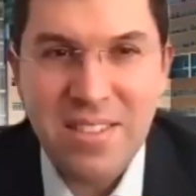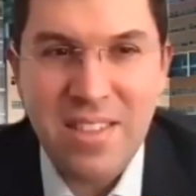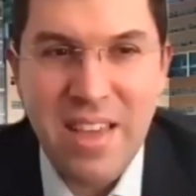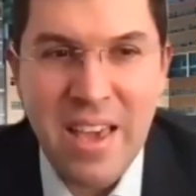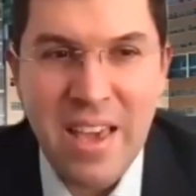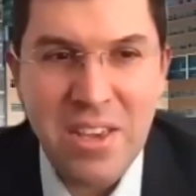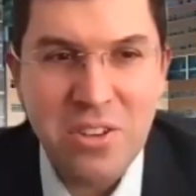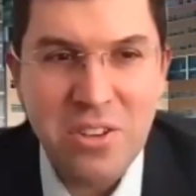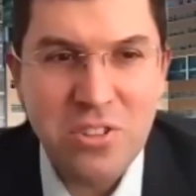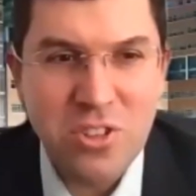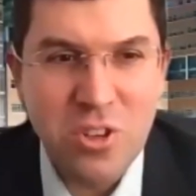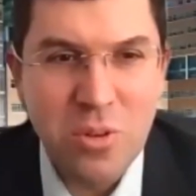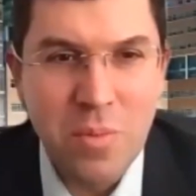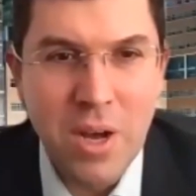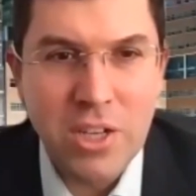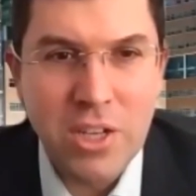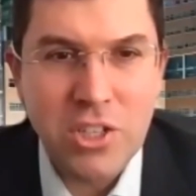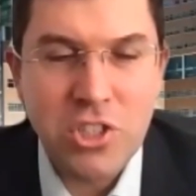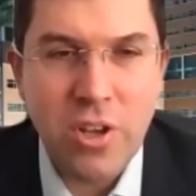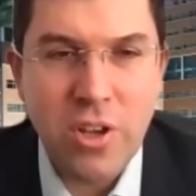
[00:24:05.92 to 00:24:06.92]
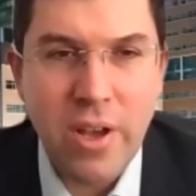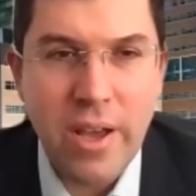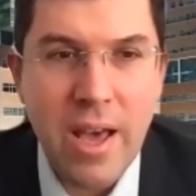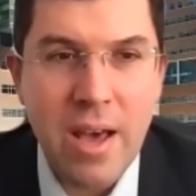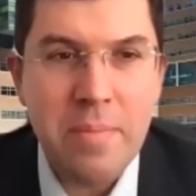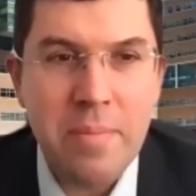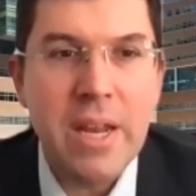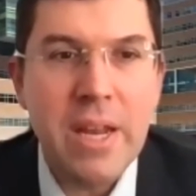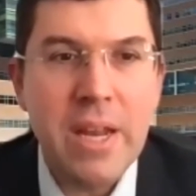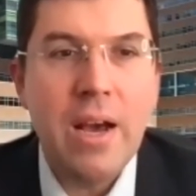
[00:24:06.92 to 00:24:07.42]
Thank you so much. I
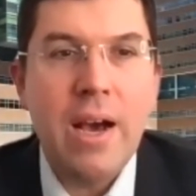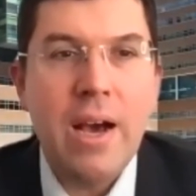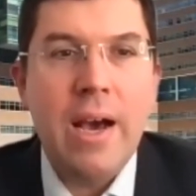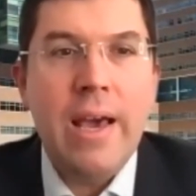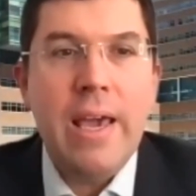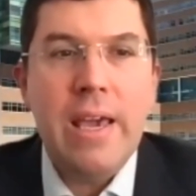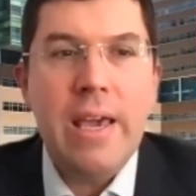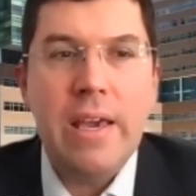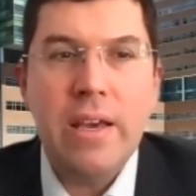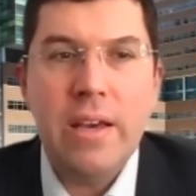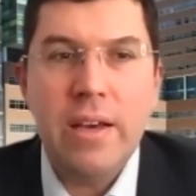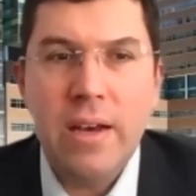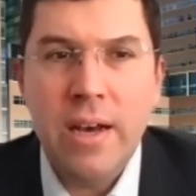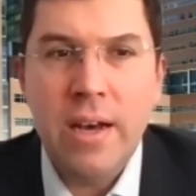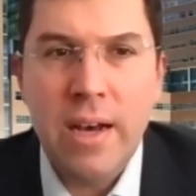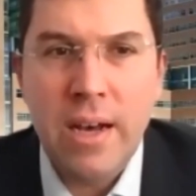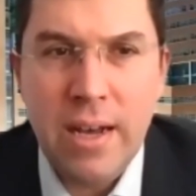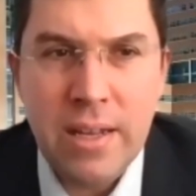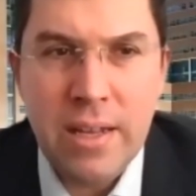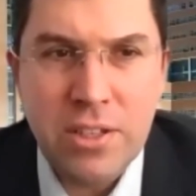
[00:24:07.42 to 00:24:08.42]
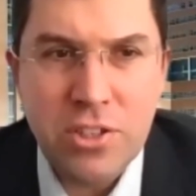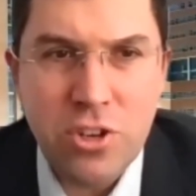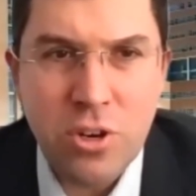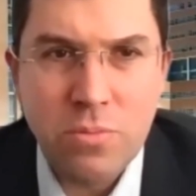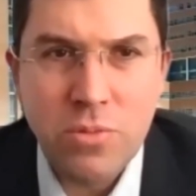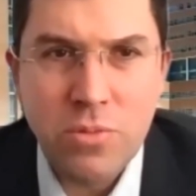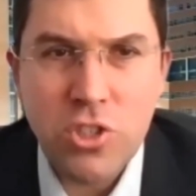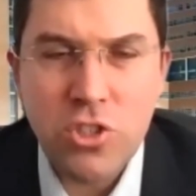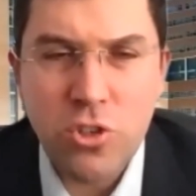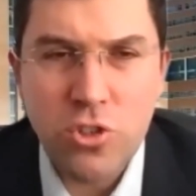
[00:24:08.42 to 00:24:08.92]
in
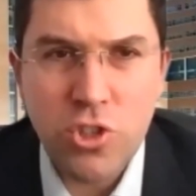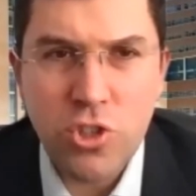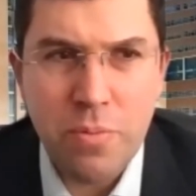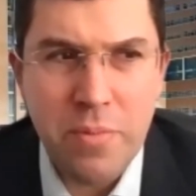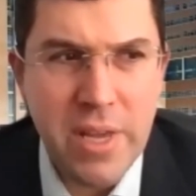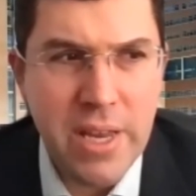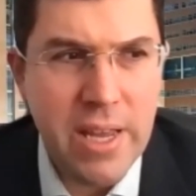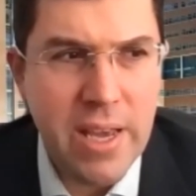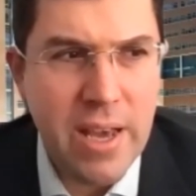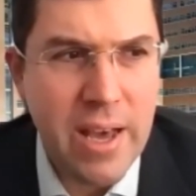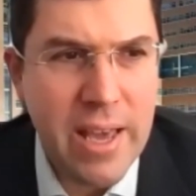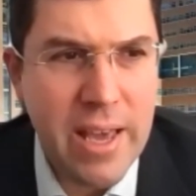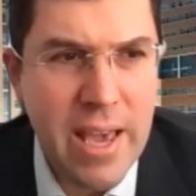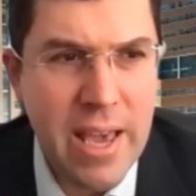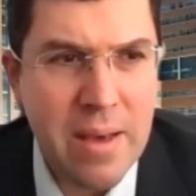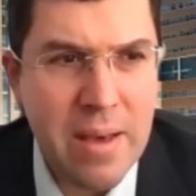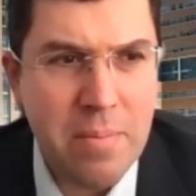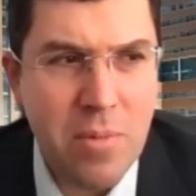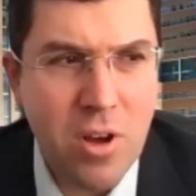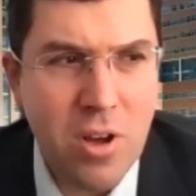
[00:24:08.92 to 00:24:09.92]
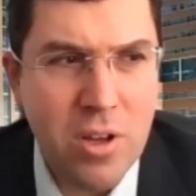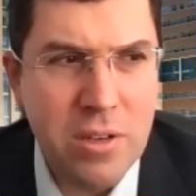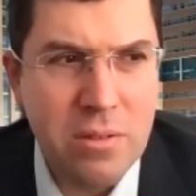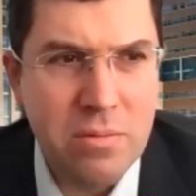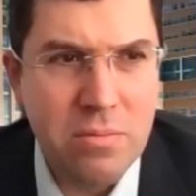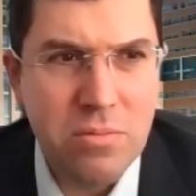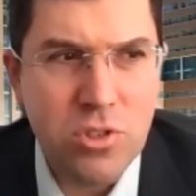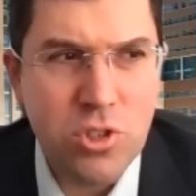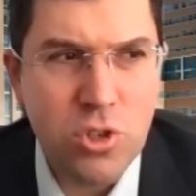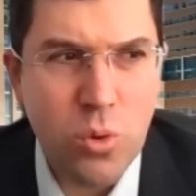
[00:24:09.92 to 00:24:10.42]
terms of social media, I am
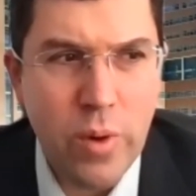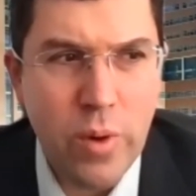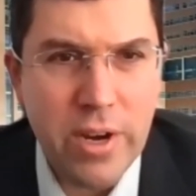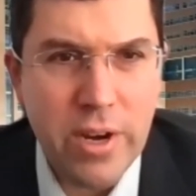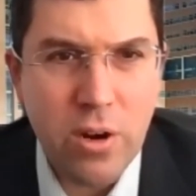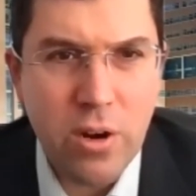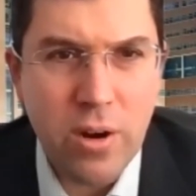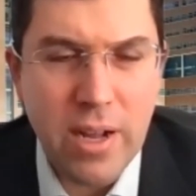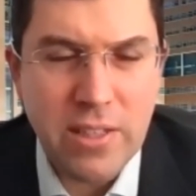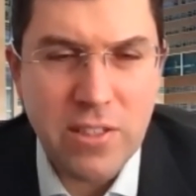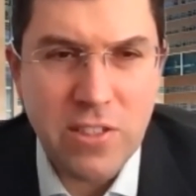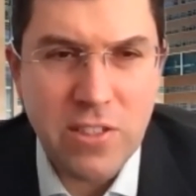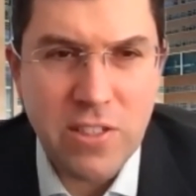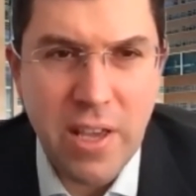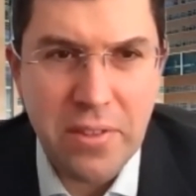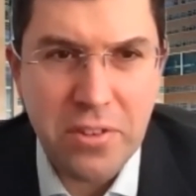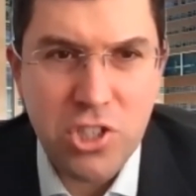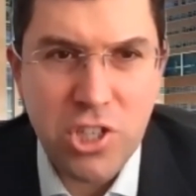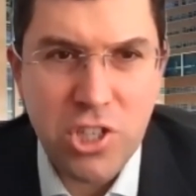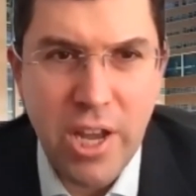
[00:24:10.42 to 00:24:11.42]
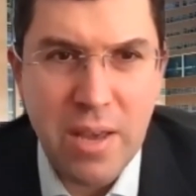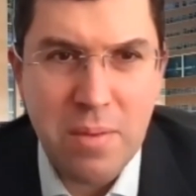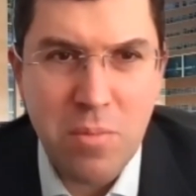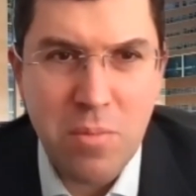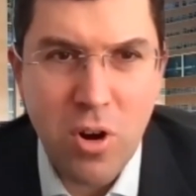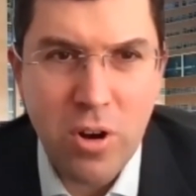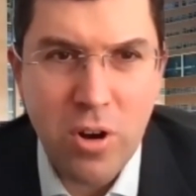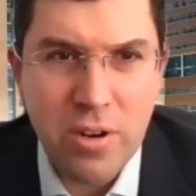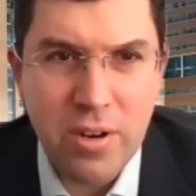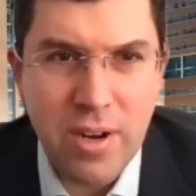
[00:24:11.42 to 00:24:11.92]
on Twitter at Seth Shay
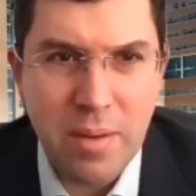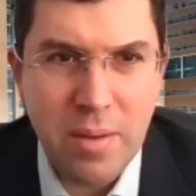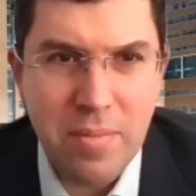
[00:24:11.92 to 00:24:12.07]
Martin.